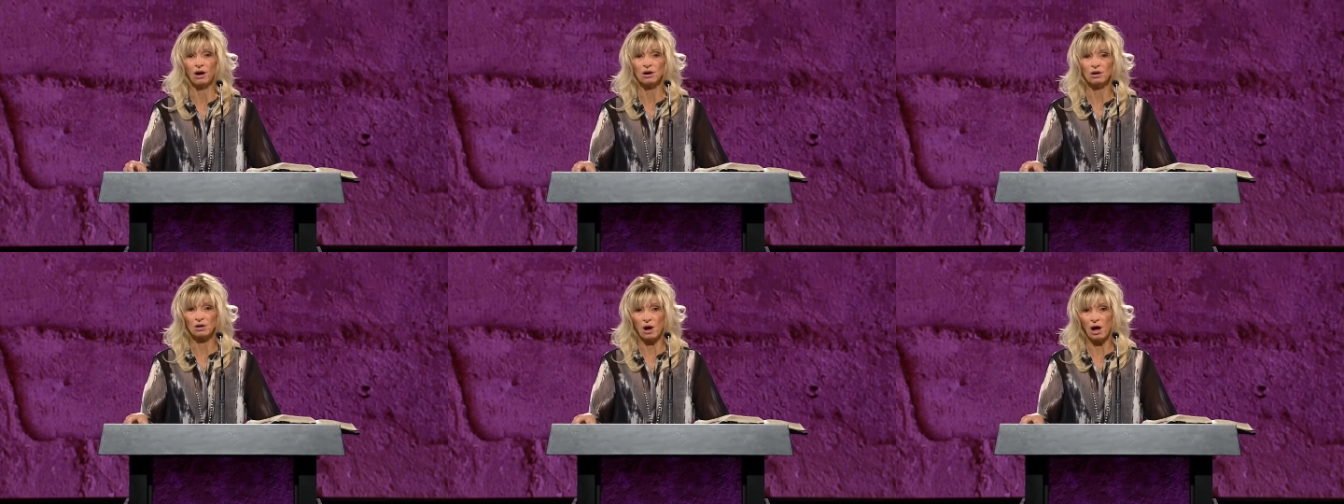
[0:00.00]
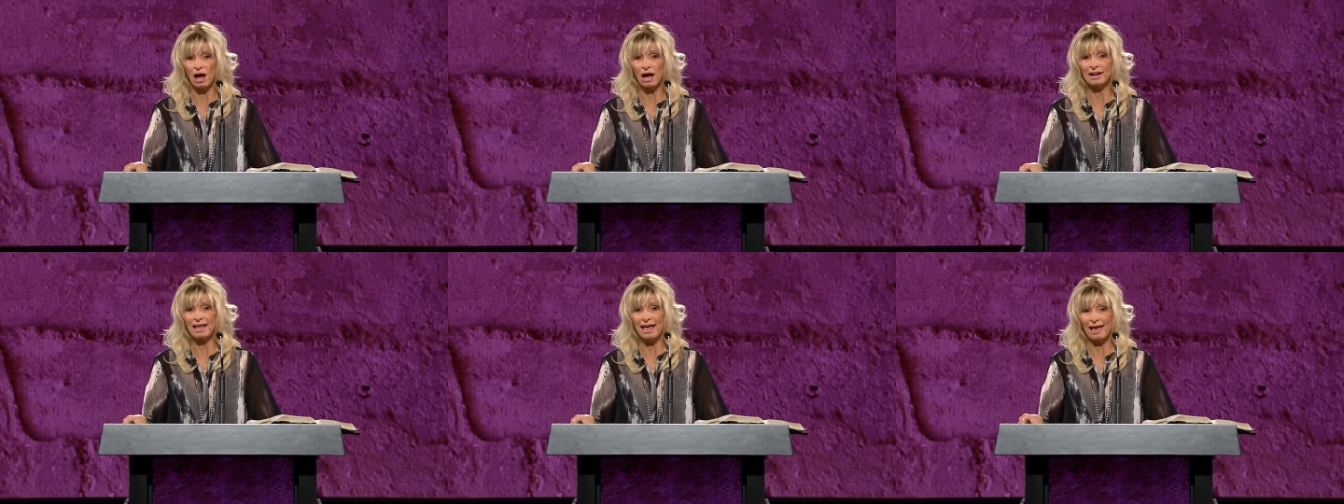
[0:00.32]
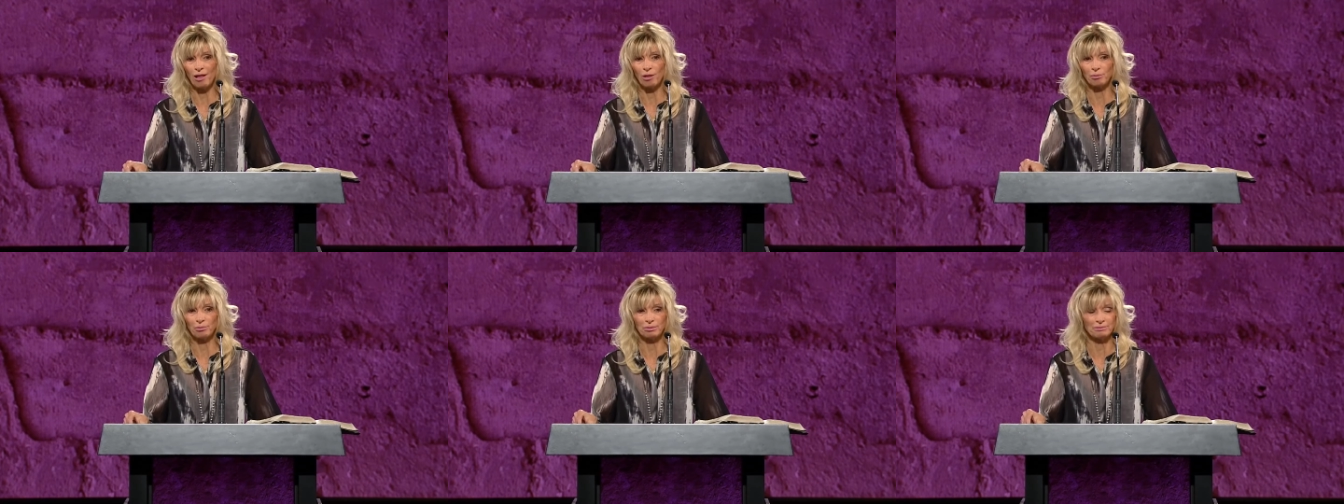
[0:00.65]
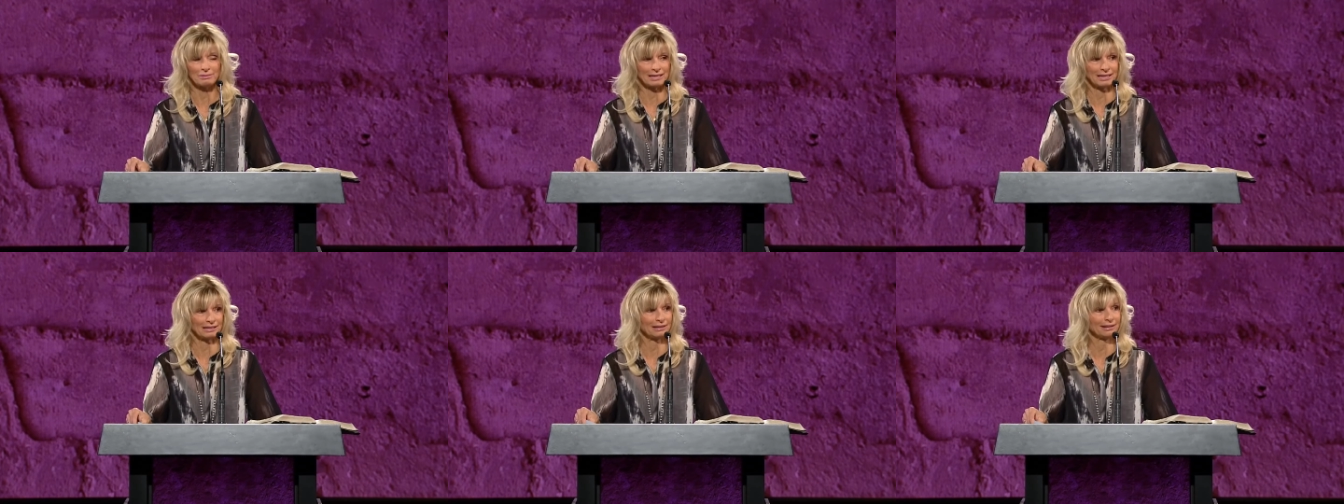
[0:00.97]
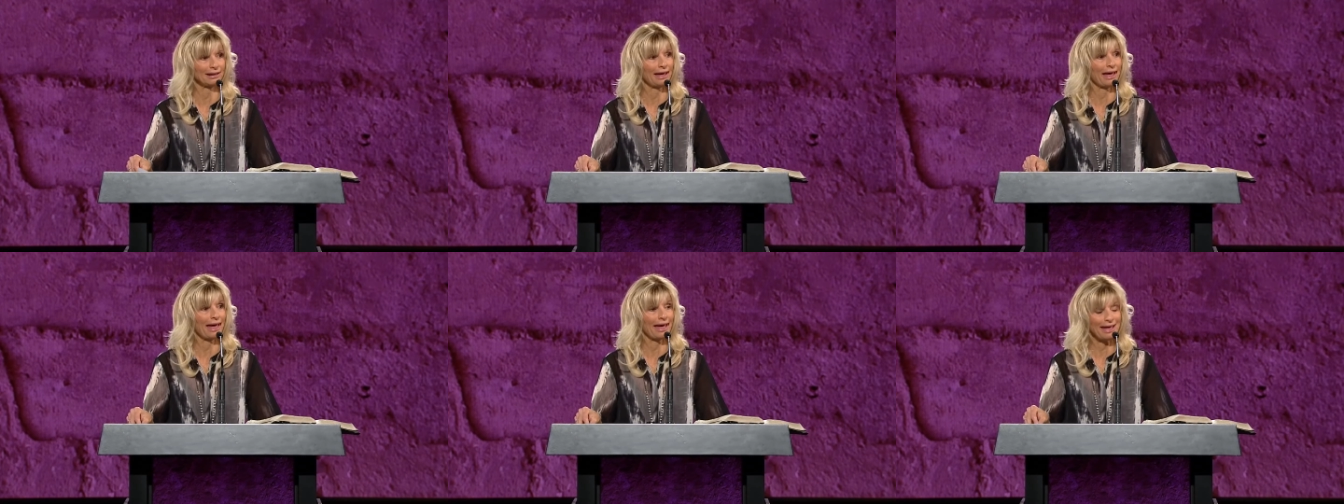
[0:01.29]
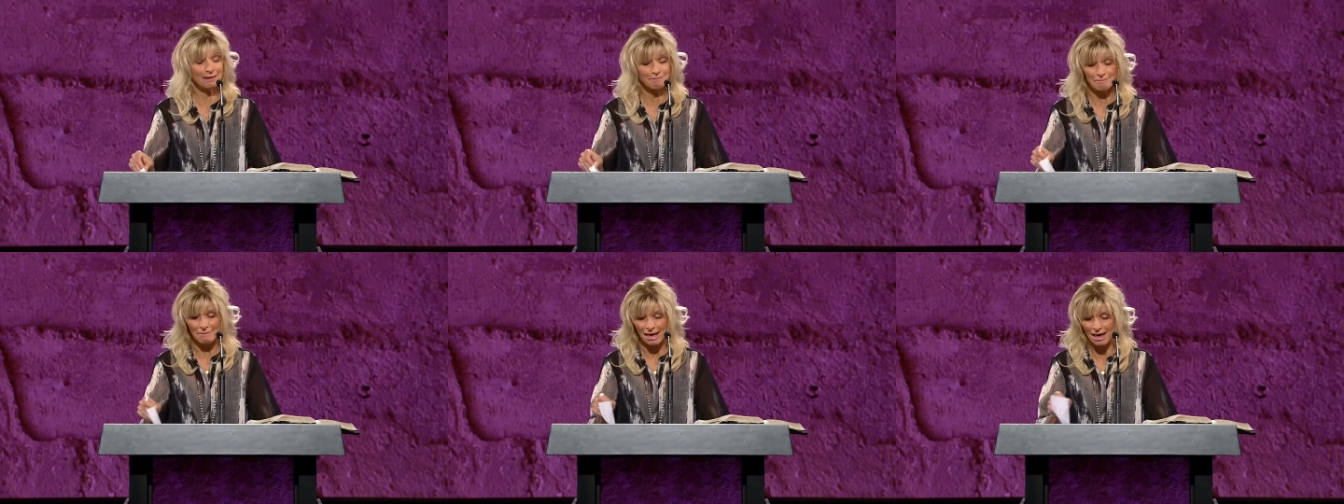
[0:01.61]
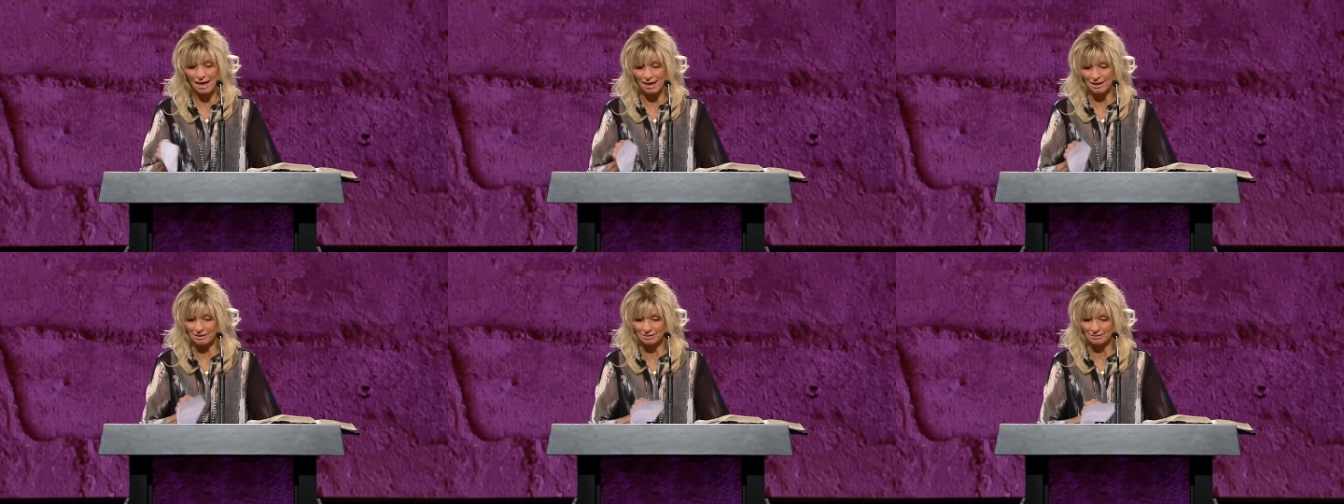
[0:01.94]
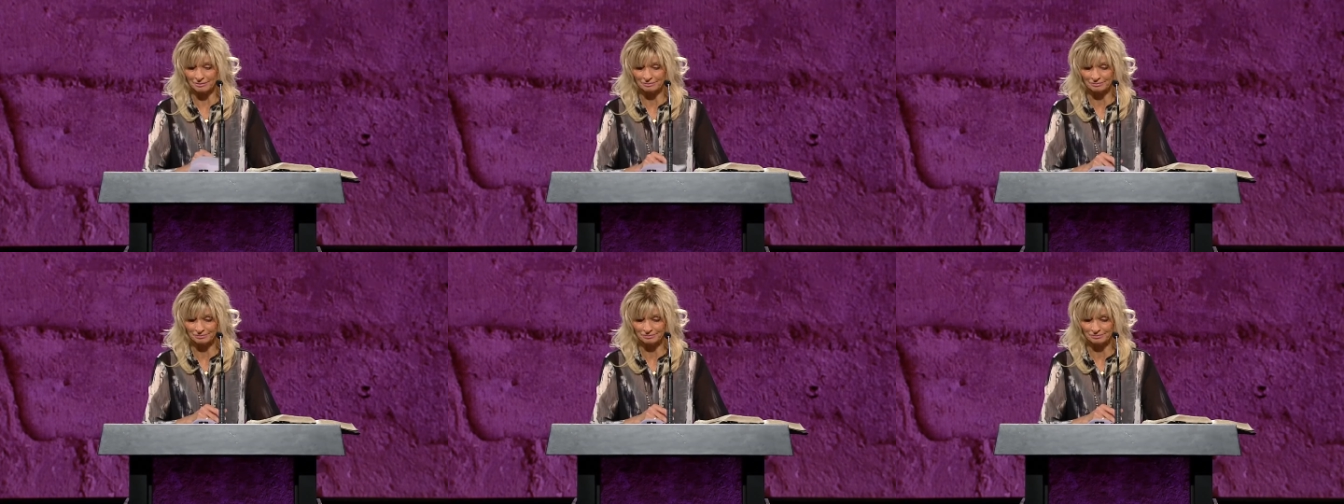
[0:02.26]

God help me. Amen